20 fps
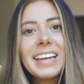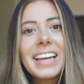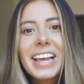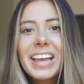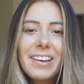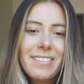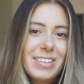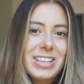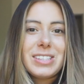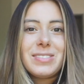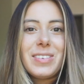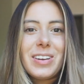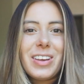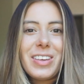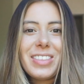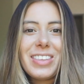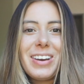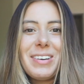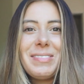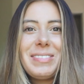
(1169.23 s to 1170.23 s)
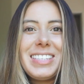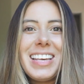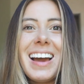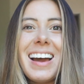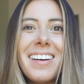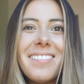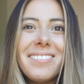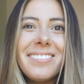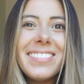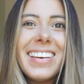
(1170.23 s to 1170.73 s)
Give this video a thumbs
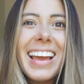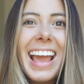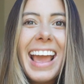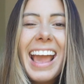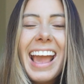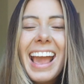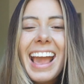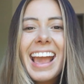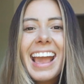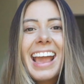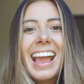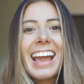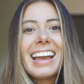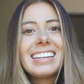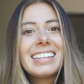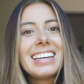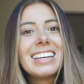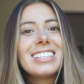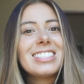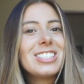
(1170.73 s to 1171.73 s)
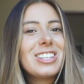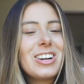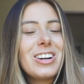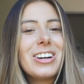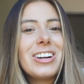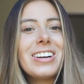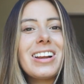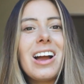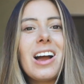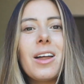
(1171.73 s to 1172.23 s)
up and
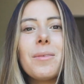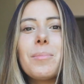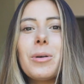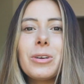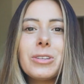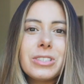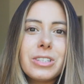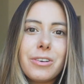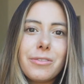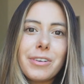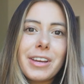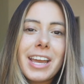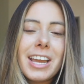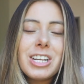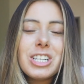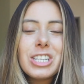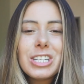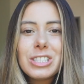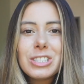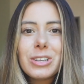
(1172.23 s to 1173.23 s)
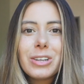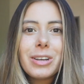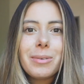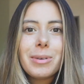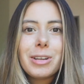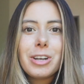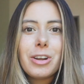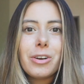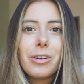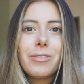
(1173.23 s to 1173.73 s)
turn on post notifications so you can
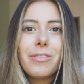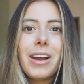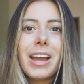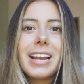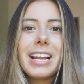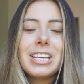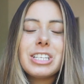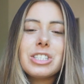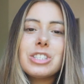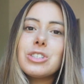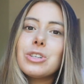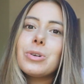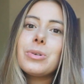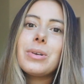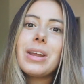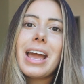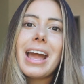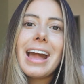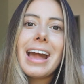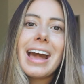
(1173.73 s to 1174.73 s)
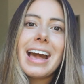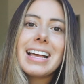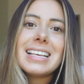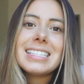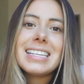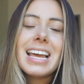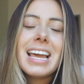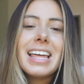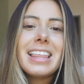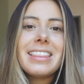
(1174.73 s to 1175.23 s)
be notified as soon as
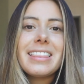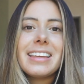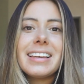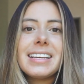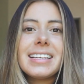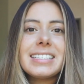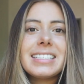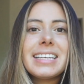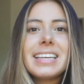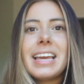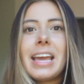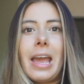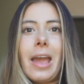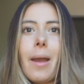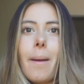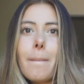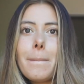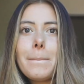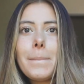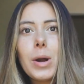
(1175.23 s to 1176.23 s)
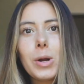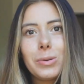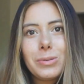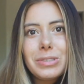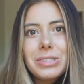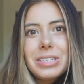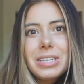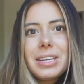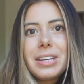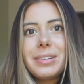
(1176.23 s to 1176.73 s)
things get
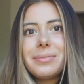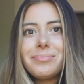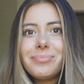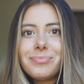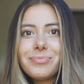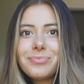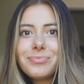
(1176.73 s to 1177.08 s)
posted.